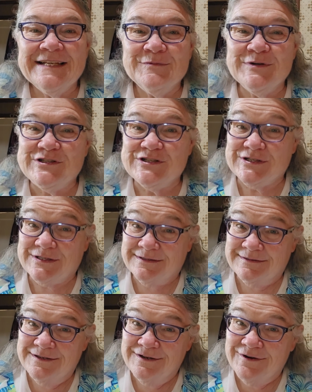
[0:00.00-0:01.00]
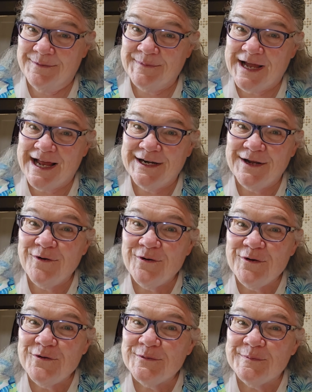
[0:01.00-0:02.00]
Which, I'm kind of
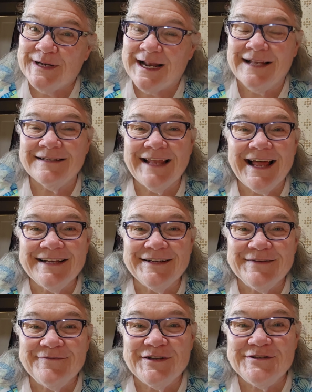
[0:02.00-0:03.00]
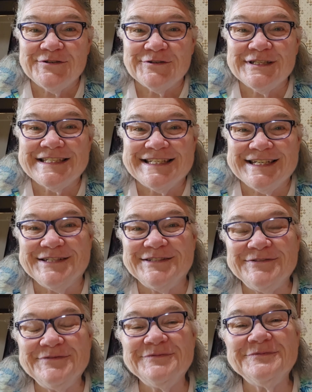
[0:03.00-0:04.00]
old, but I like adventures still.